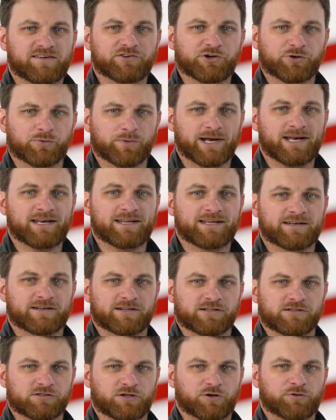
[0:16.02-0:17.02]
your Radian in
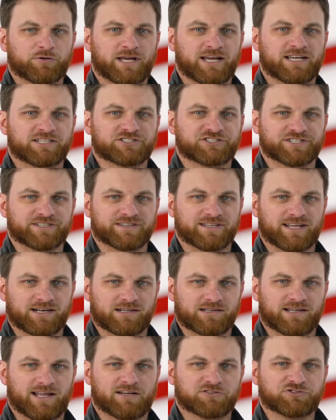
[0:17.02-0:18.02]
a location that
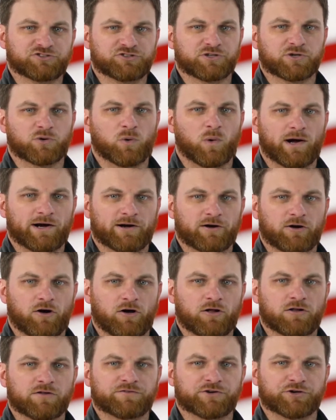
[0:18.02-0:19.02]
allows you to acquire
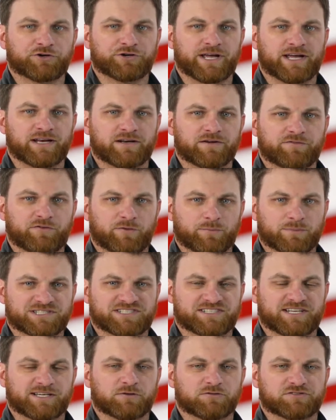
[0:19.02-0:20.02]
all of your data from a
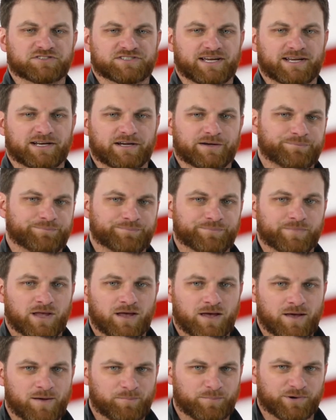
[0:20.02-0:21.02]
single setup,
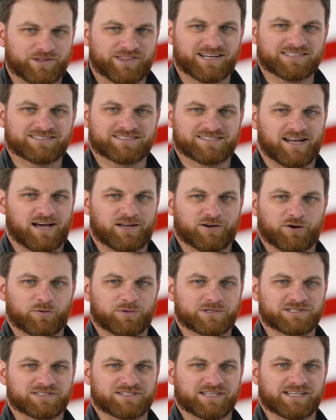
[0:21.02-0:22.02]
but that's not
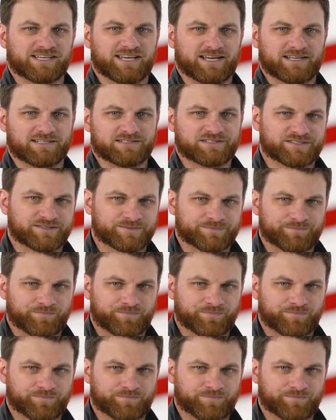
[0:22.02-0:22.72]
always the case.